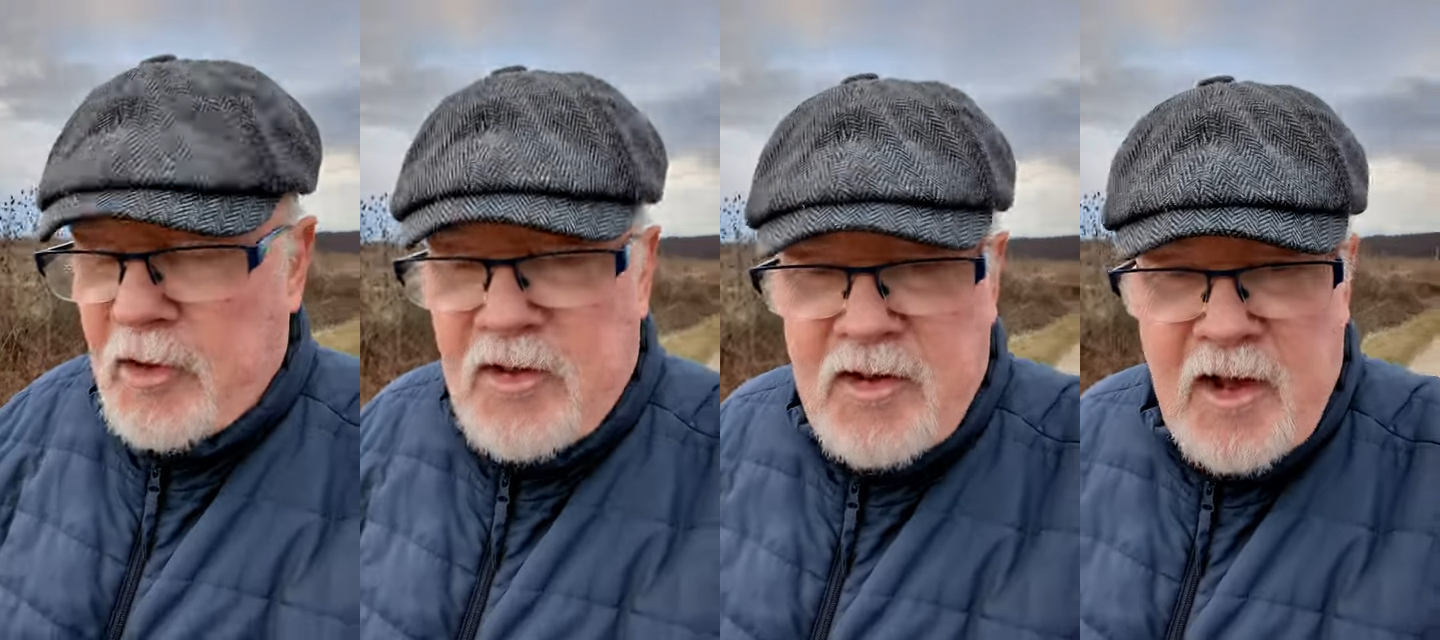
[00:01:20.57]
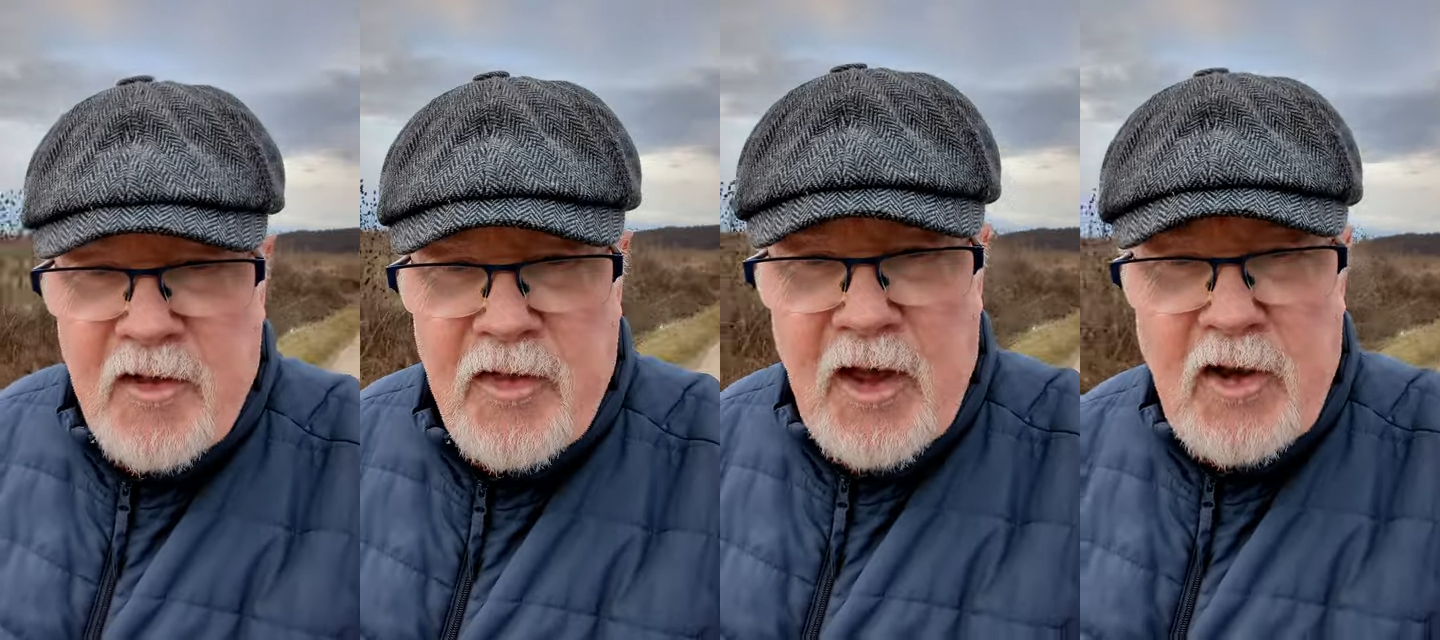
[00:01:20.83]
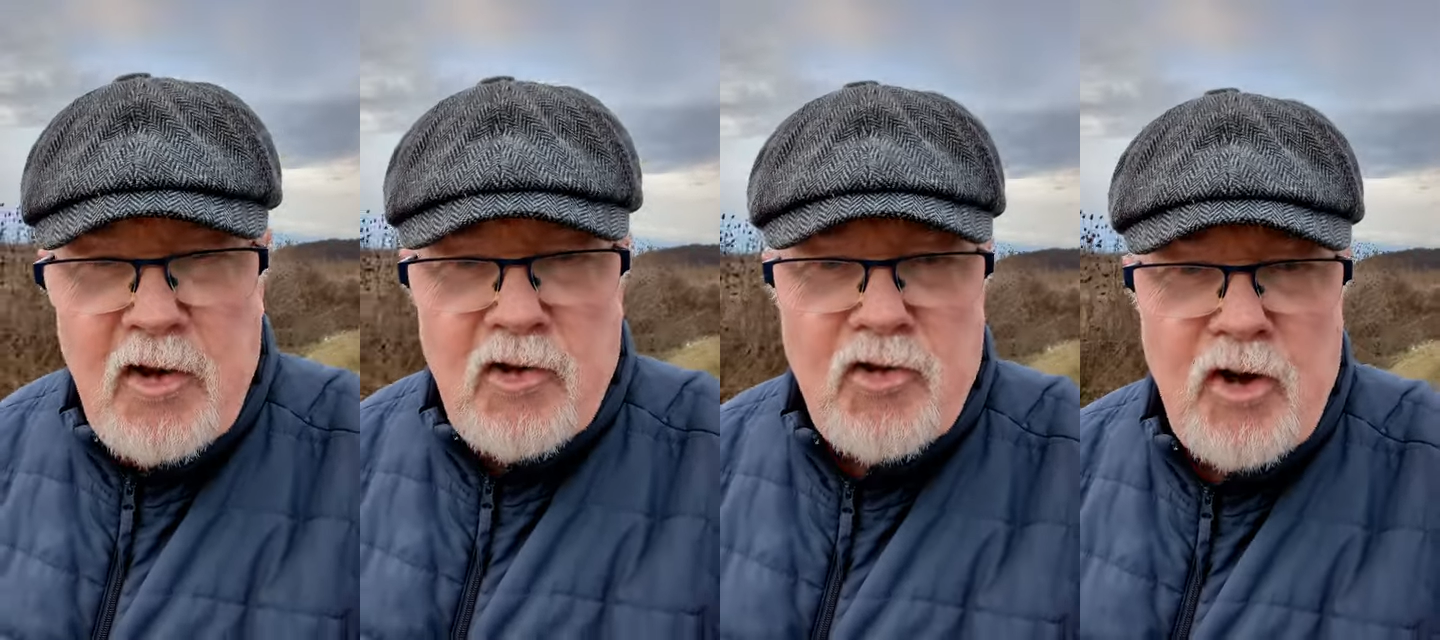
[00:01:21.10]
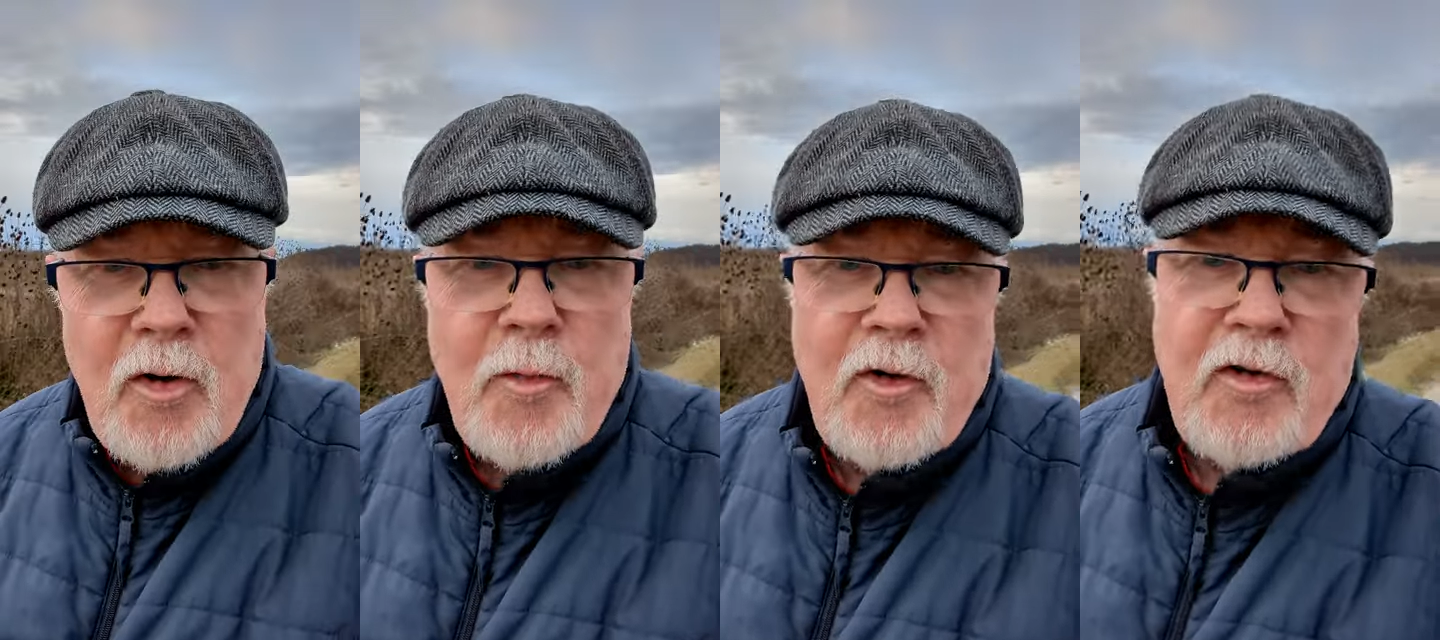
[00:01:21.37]
once again, thank you
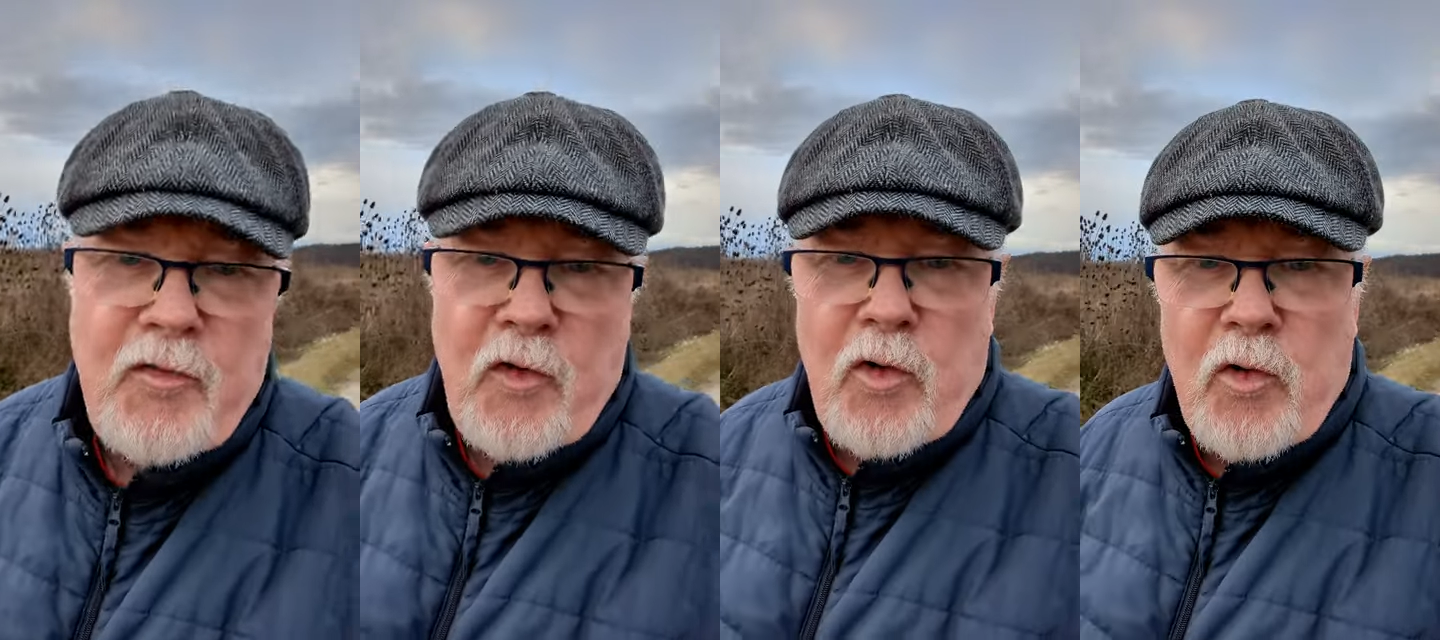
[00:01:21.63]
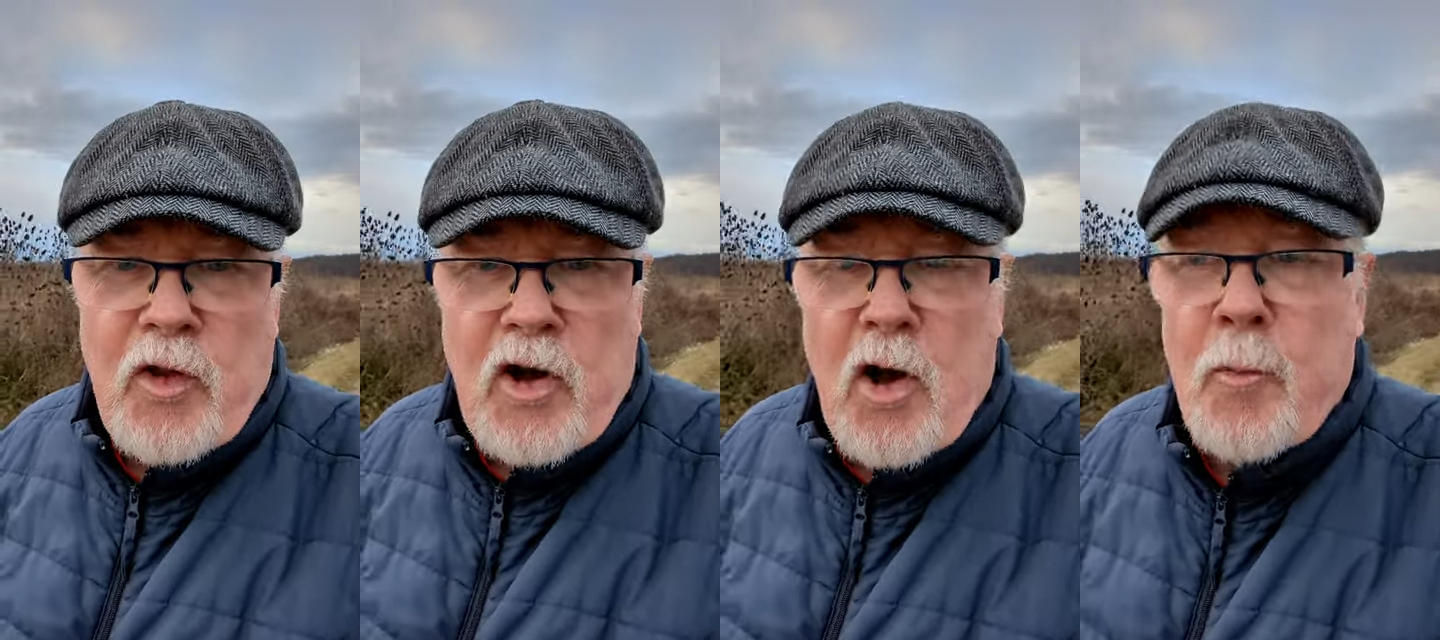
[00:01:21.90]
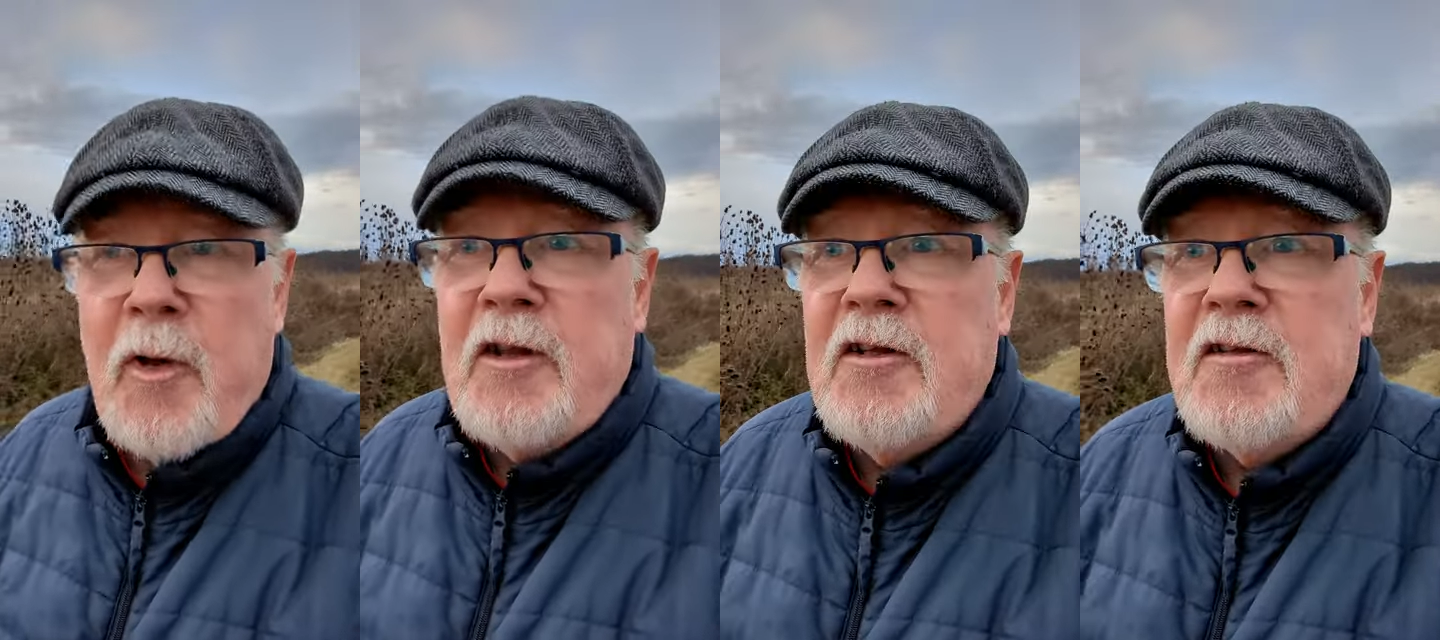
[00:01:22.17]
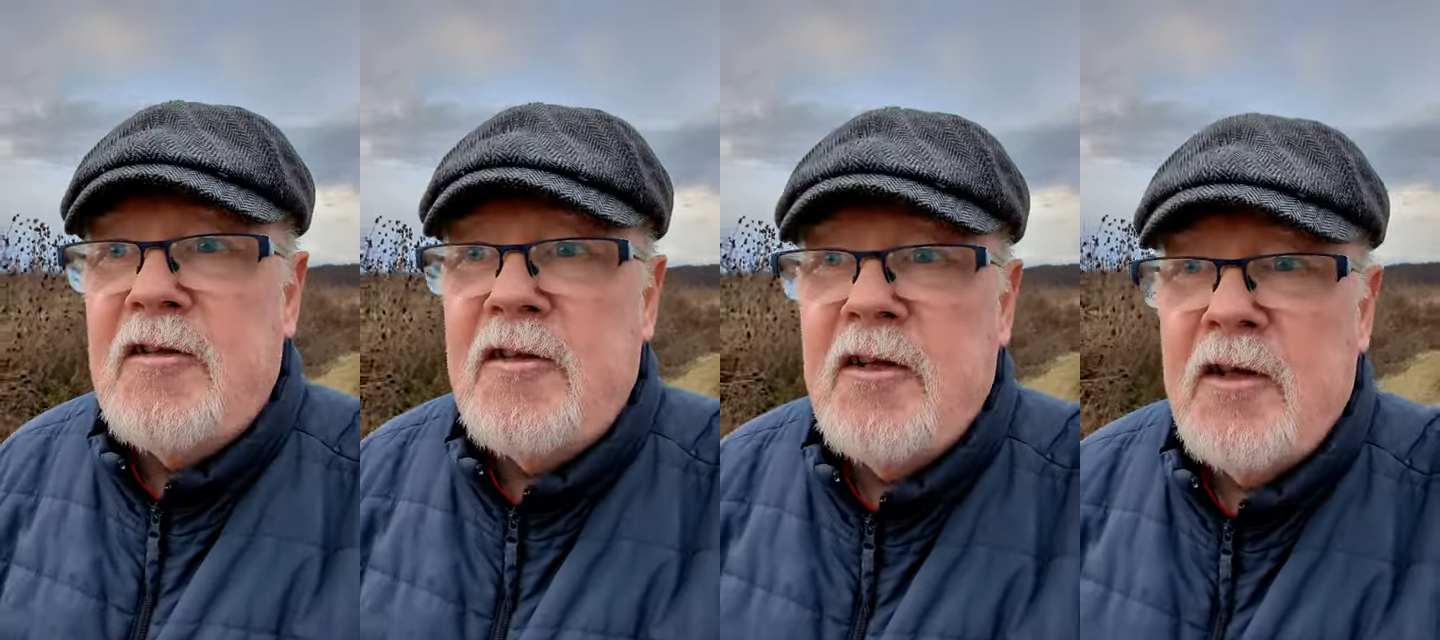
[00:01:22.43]
so much for all the
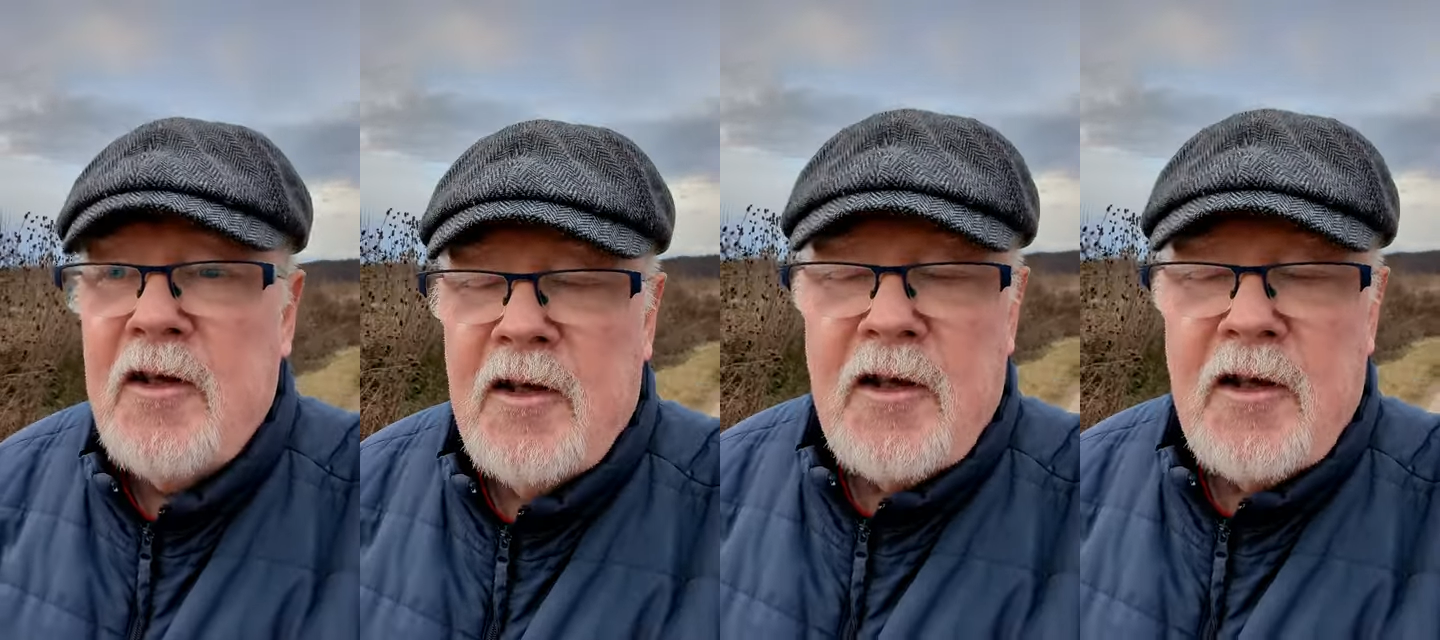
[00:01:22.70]
comments.